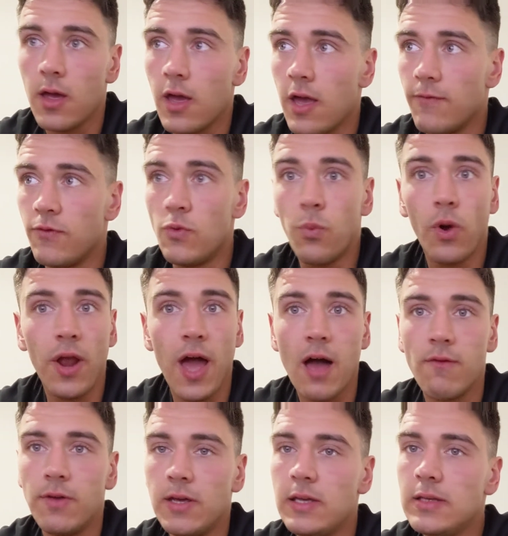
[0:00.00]
If you want to
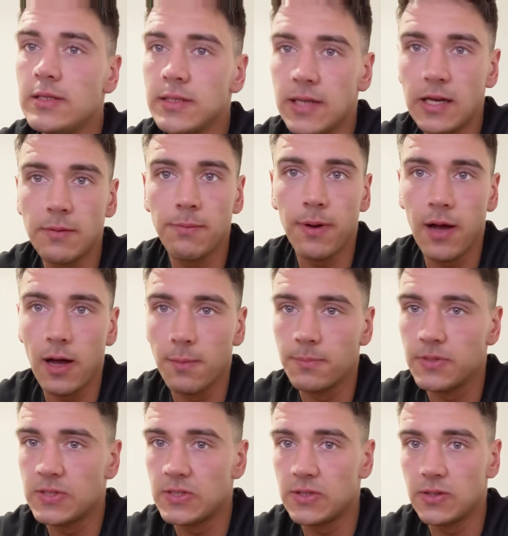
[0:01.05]
have insane
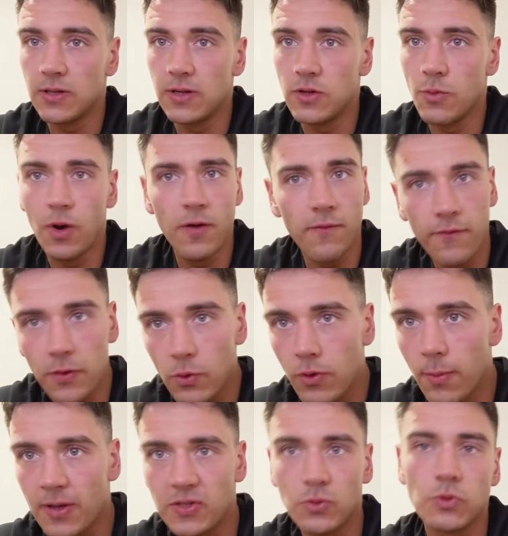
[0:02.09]
pumps and you want to feel the
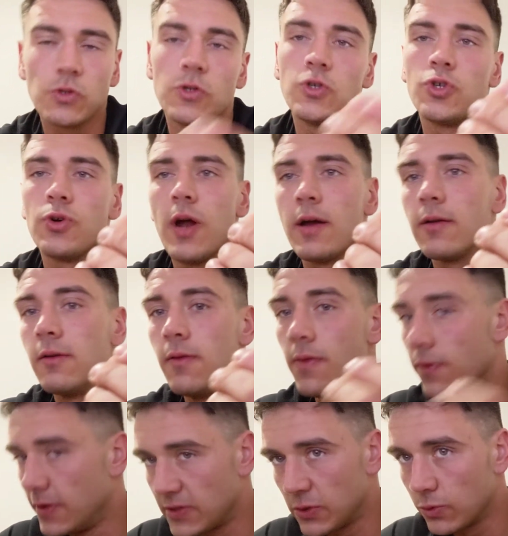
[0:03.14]
muscles contract,
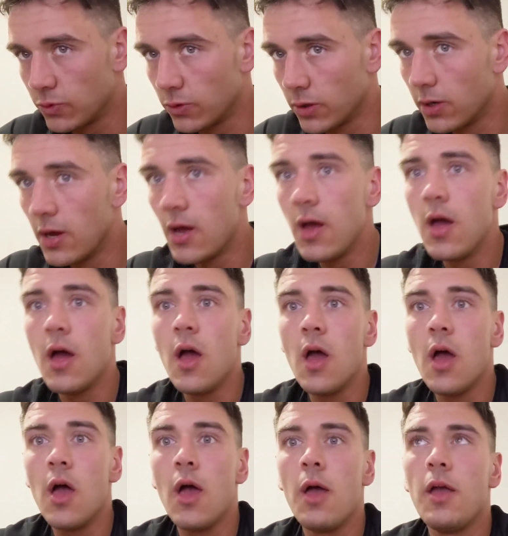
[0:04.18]
this will do it.
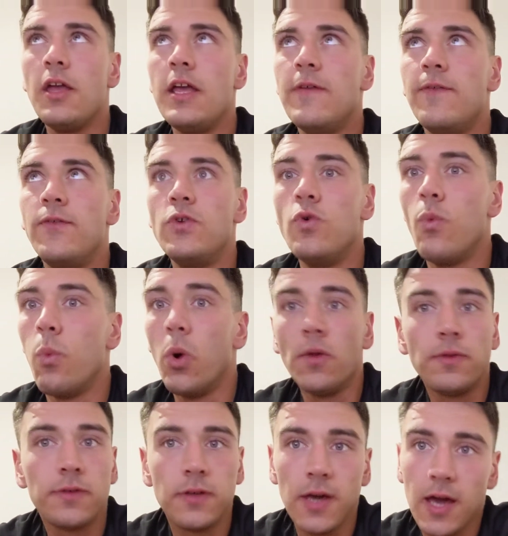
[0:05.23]
If you
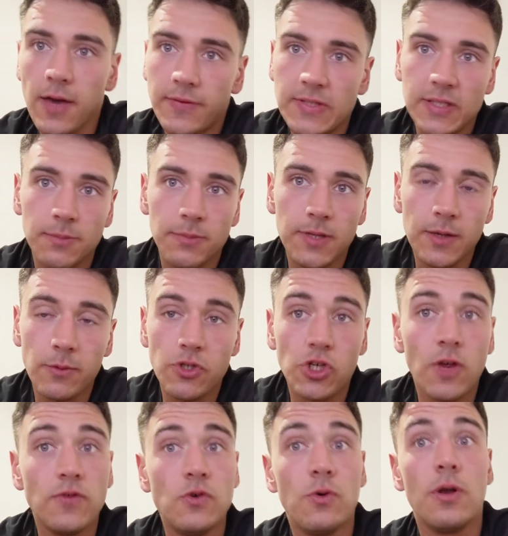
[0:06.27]
want to have something which
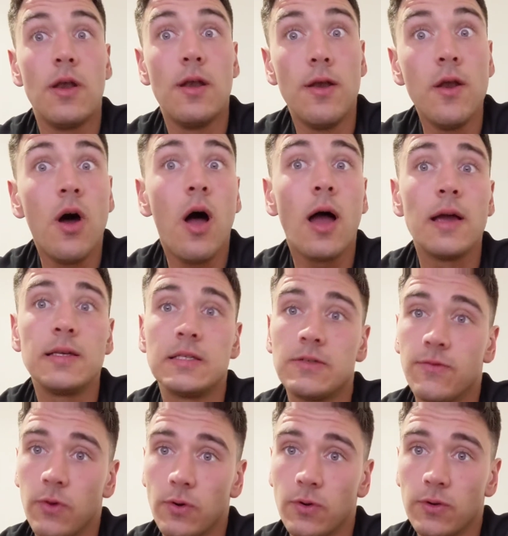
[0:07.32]
gives you a nice
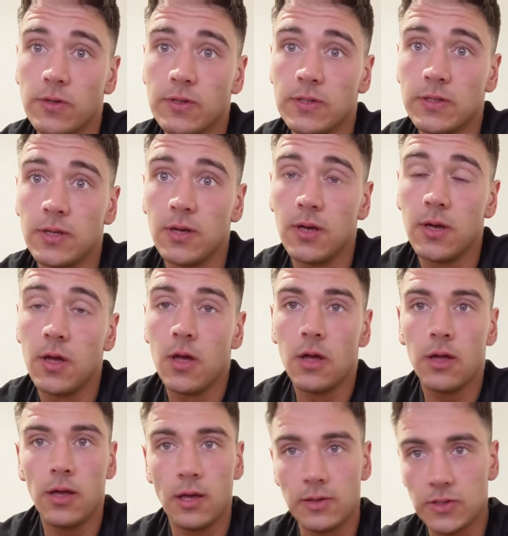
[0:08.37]
focus,
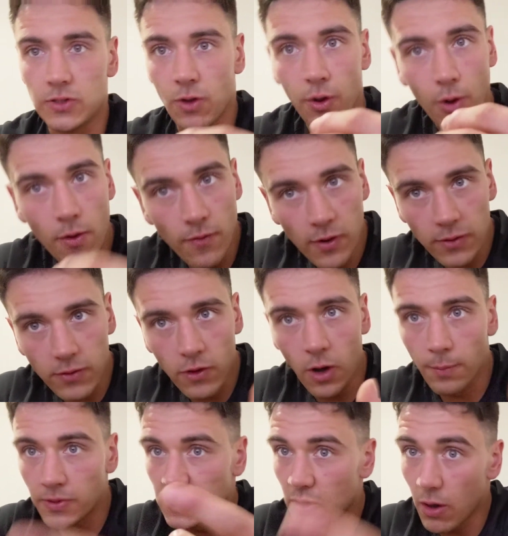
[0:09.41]
it's not over the
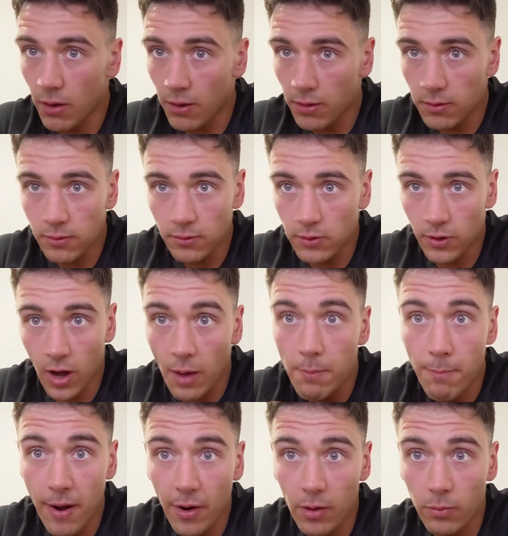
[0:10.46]
top. It's not,
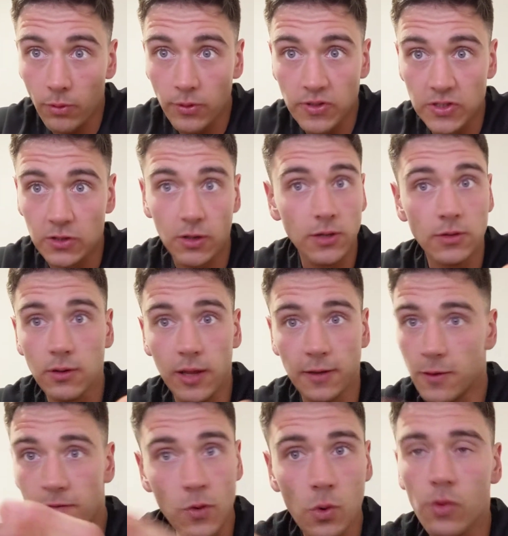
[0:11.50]
unbearable. It's not like
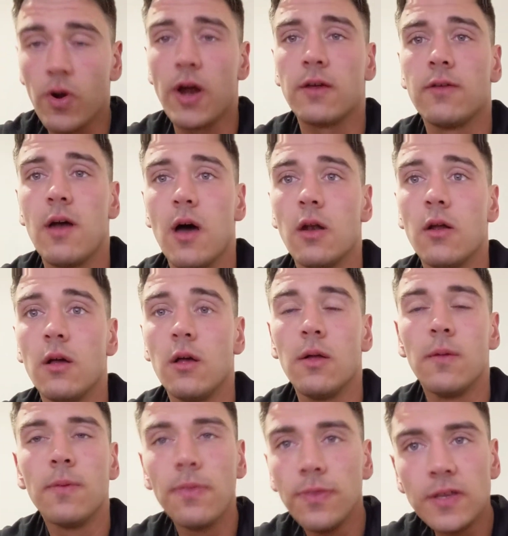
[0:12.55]
you feel cracked out.
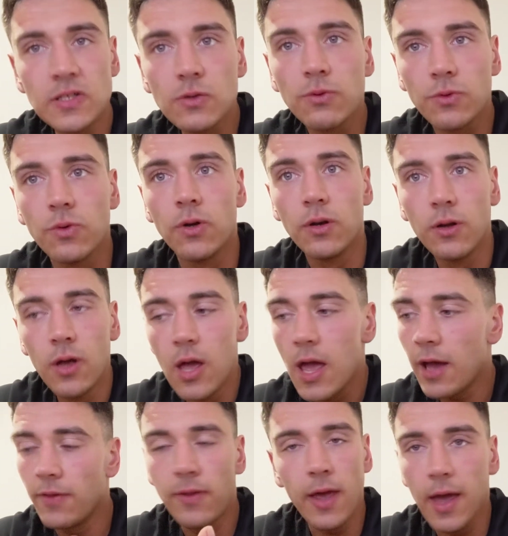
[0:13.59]
This will do it.
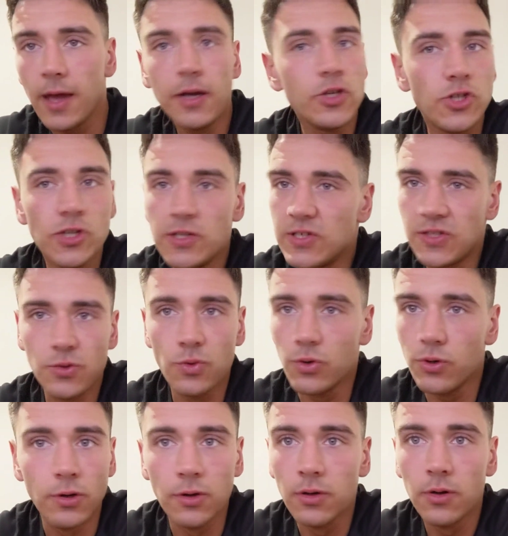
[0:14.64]
And the energy is still
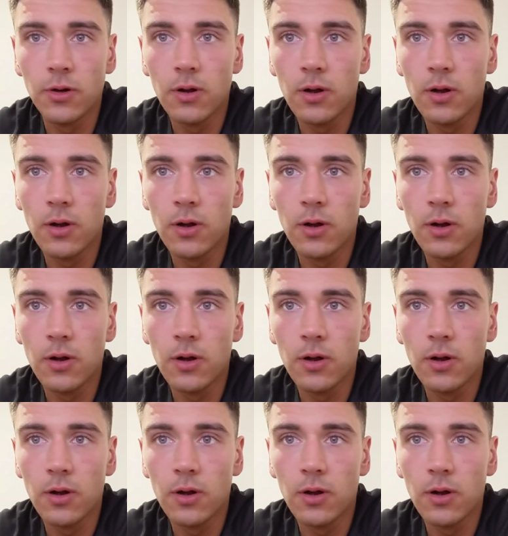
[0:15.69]
good.